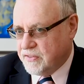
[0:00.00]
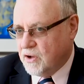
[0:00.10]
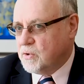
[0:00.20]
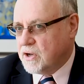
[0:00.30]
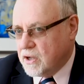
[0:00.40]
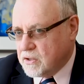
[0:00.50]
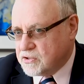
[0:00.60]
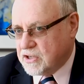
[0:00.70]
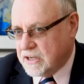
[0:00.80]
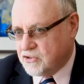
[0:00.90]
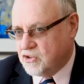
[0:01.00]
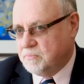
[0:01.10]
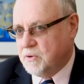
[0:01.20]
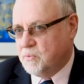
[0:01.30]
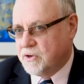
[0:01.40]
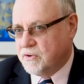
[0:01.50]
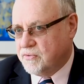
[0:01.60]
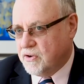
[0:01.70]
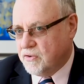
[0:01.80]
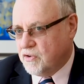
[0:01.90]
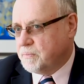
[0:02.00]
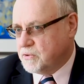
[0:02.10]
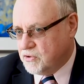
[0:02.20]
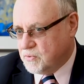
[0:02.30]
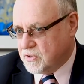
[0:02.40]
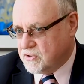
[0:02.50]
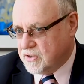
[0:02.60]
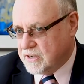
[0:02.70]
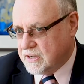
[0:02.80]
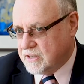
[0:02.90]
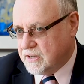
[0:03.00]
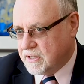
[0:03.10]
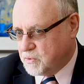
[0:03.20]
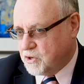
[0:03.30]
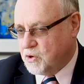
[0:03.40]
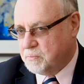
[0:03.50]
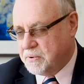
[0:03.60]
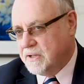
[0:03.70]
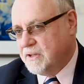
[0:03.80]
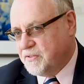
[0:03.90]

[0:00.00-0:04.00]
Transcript: The whole culture has to be one of opportunity, and I would hope